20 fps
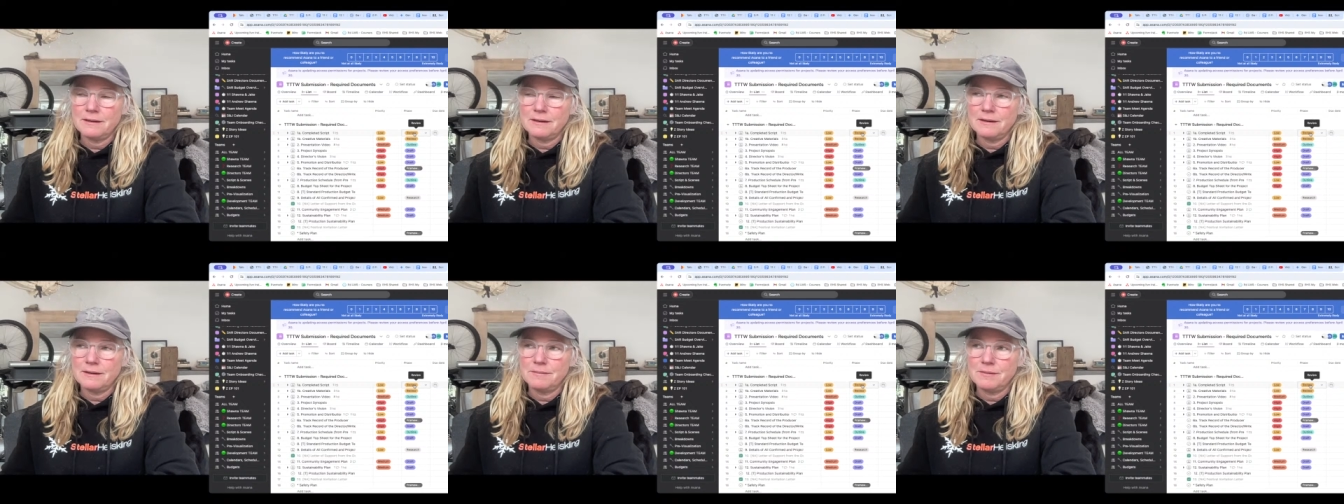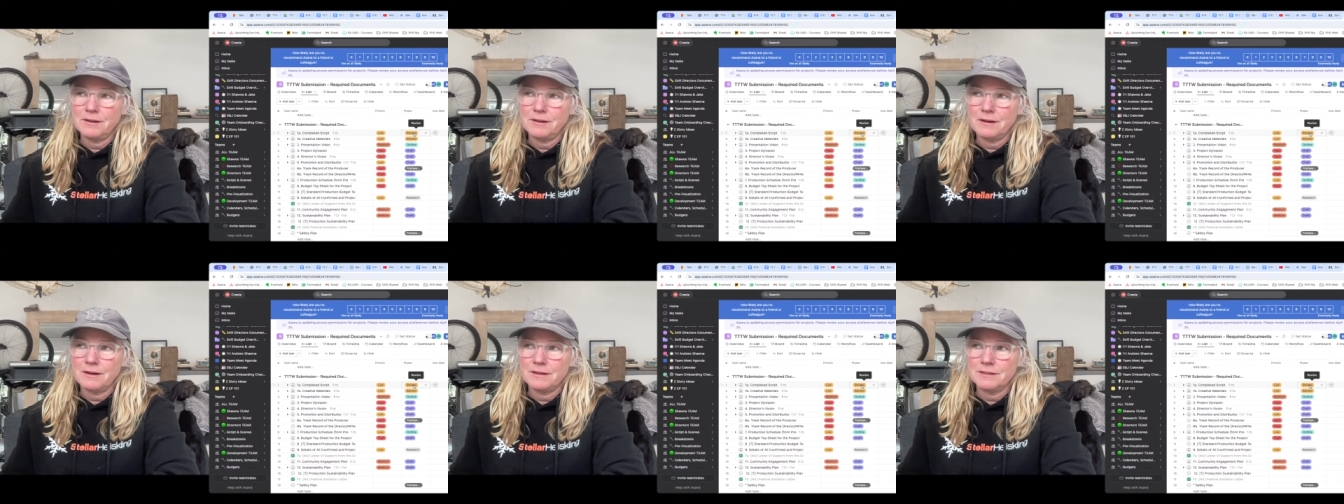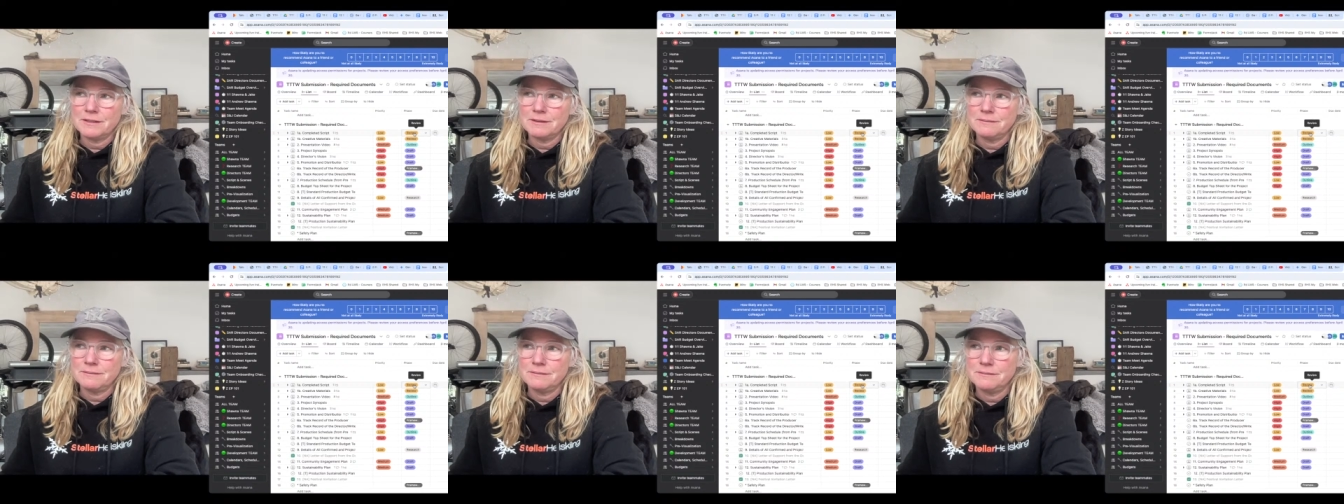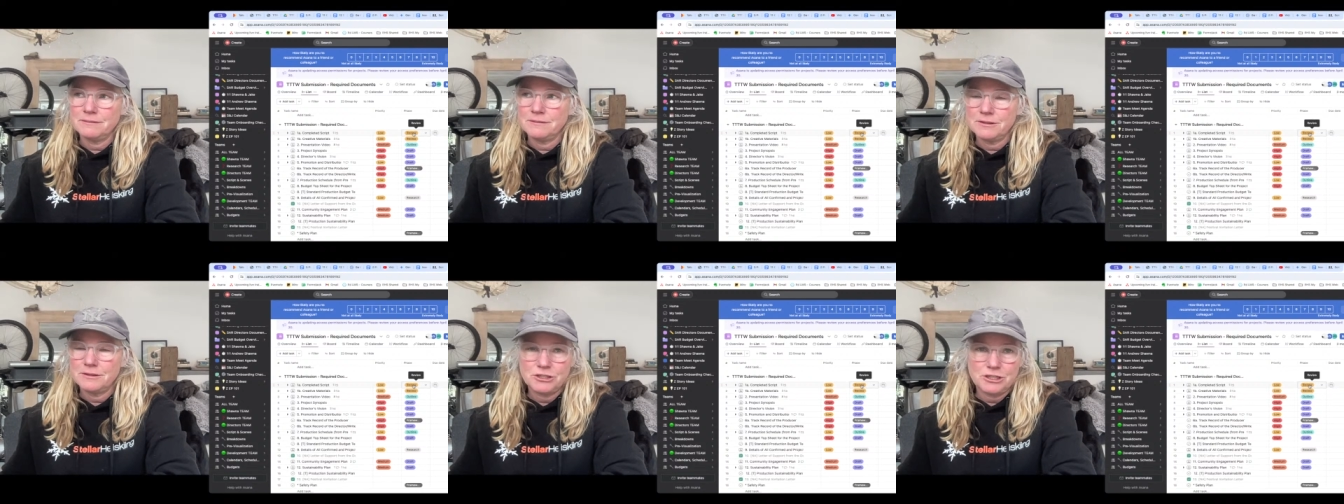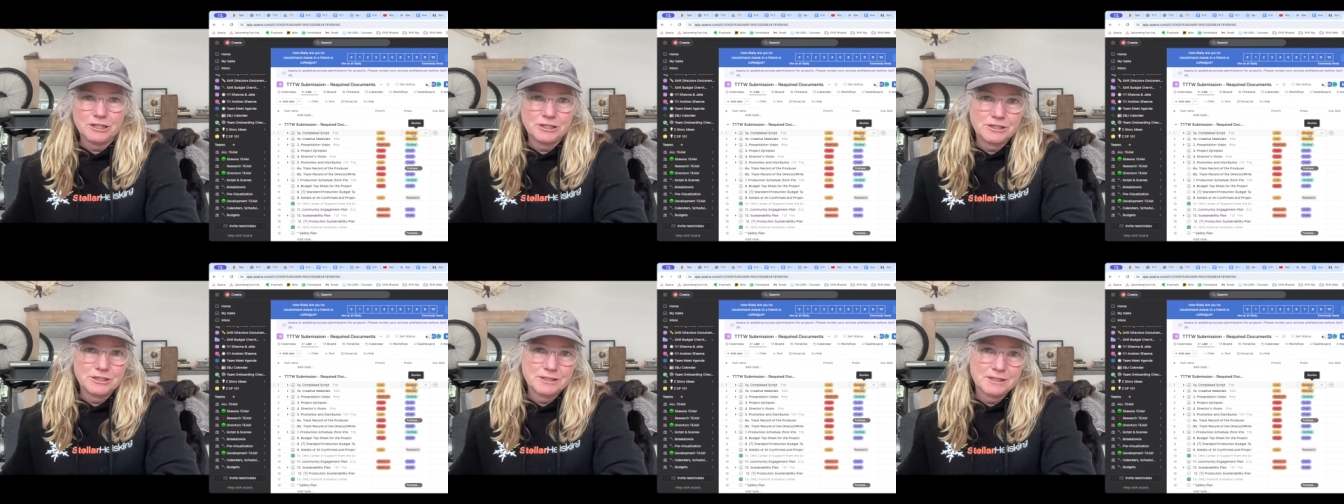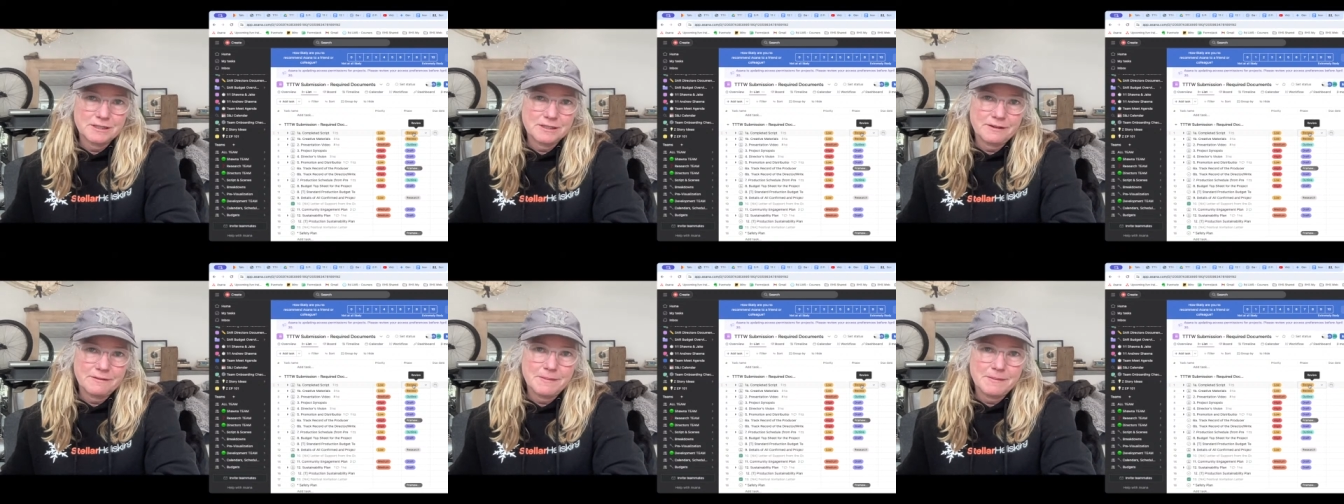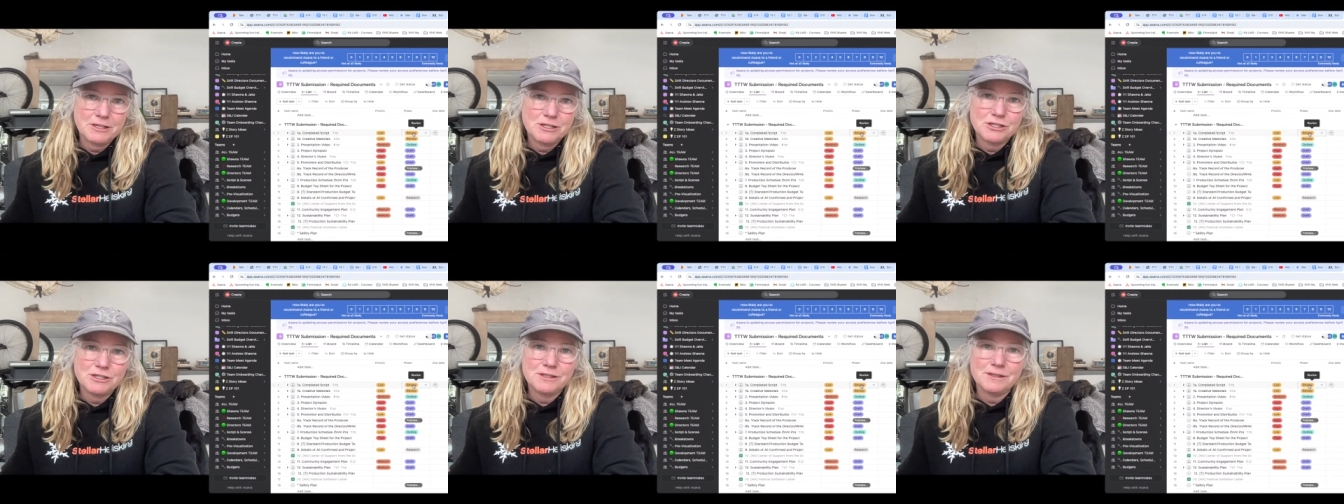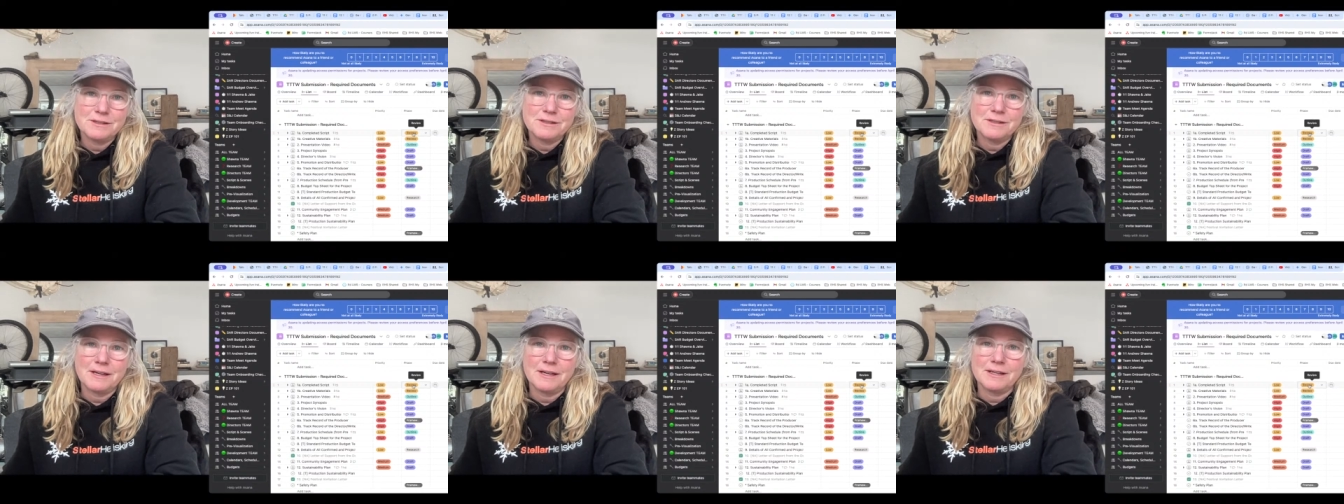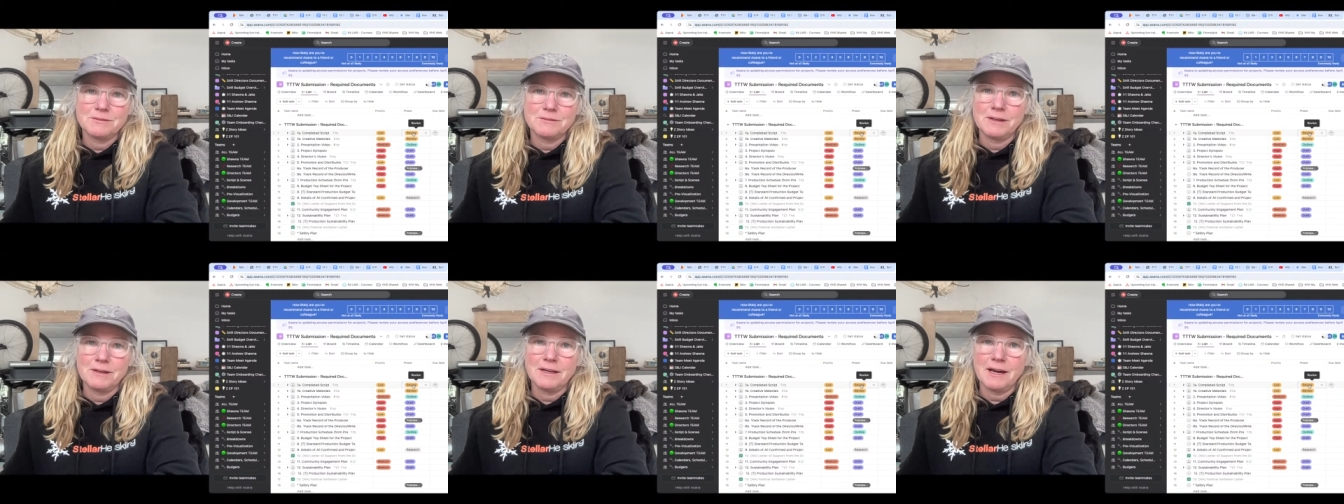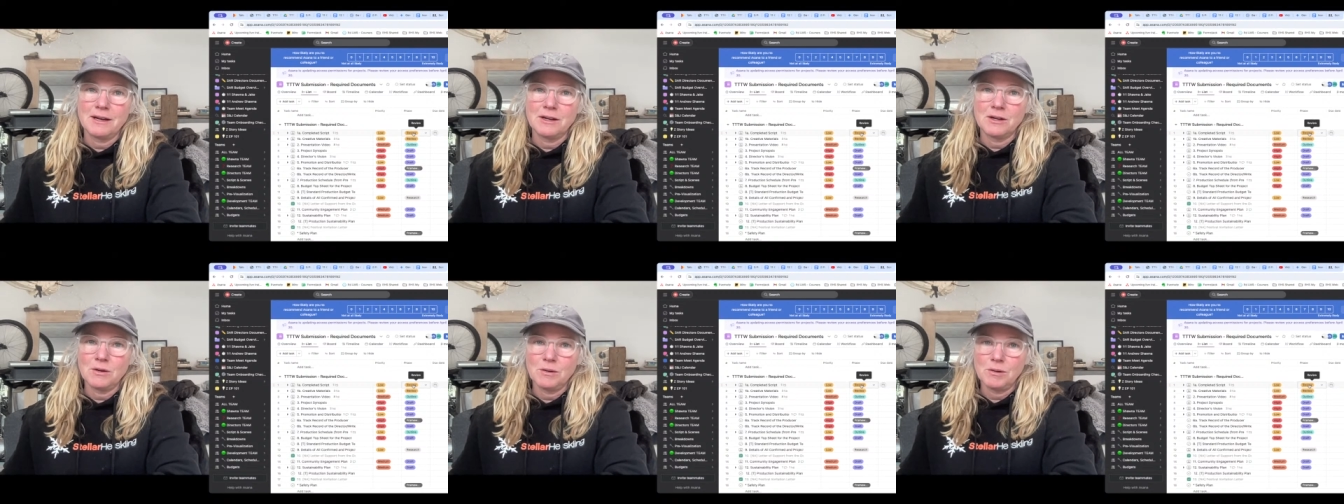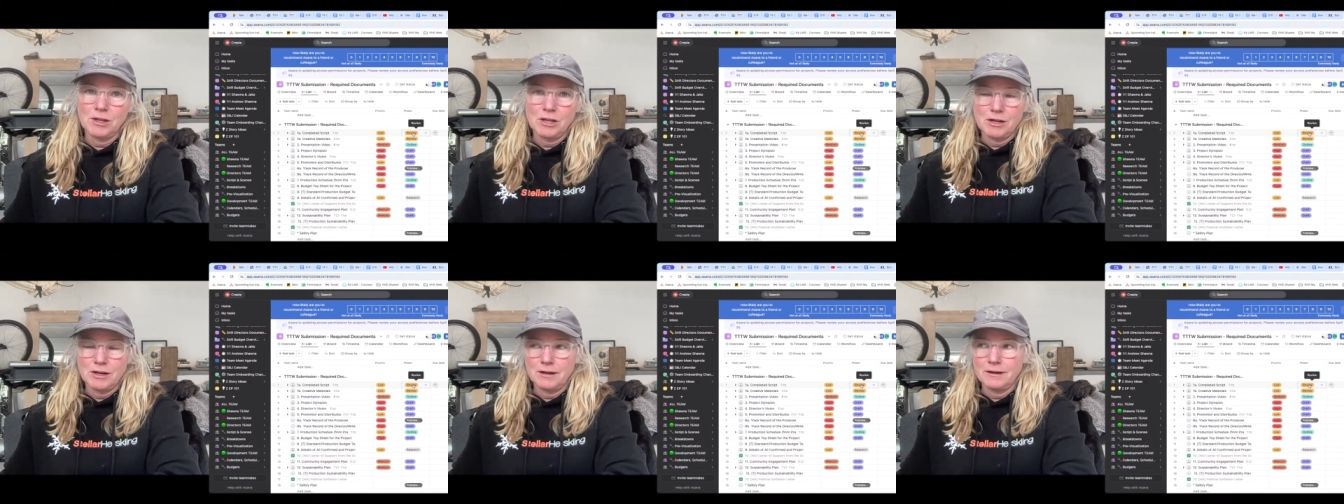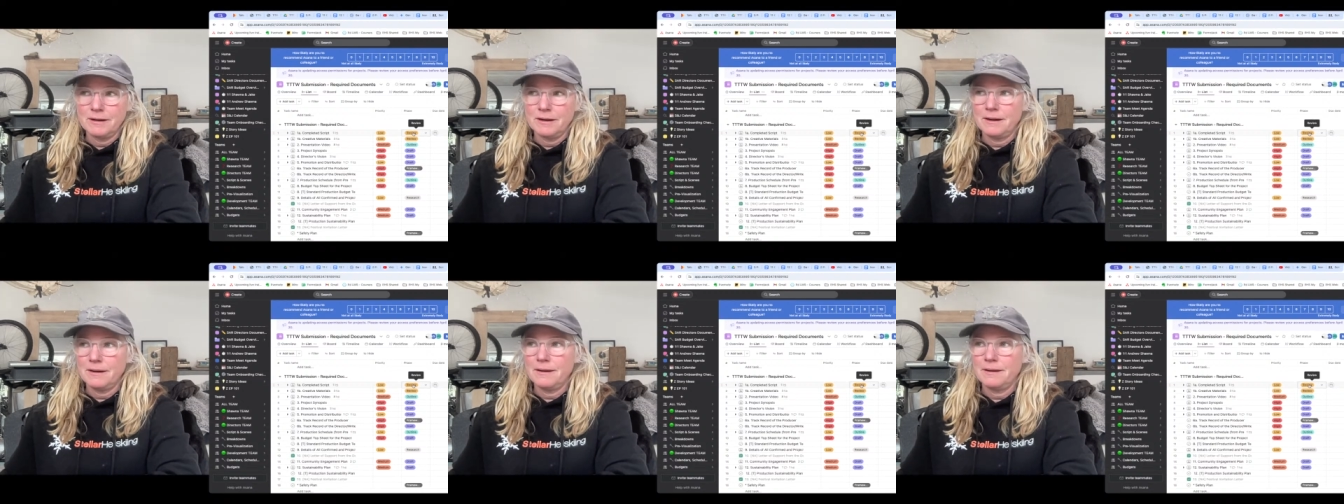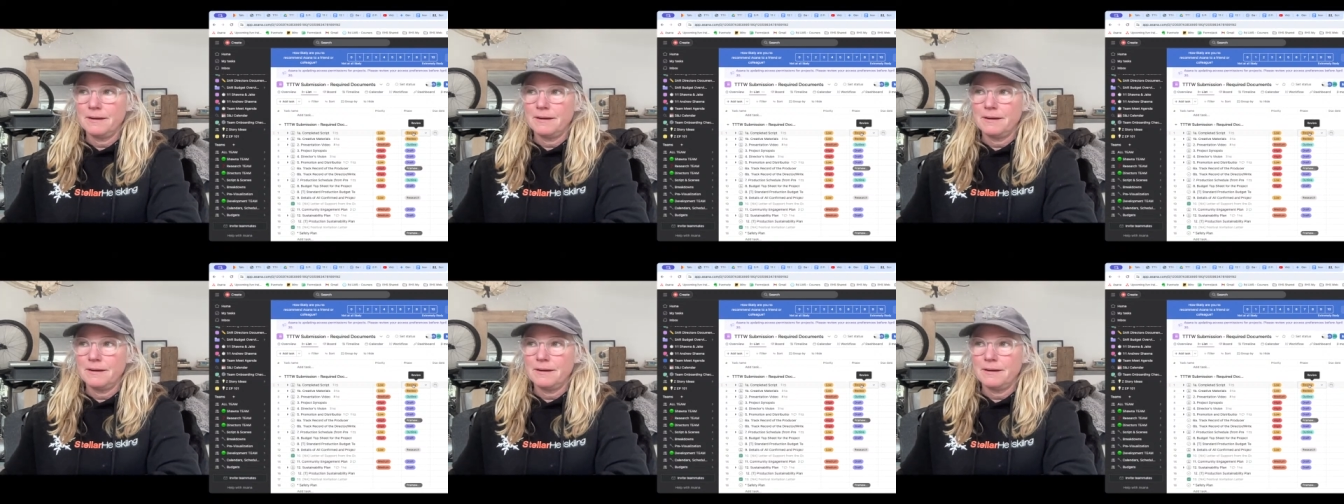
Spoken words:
There are some changes, as I mentioned, as we kind of go along.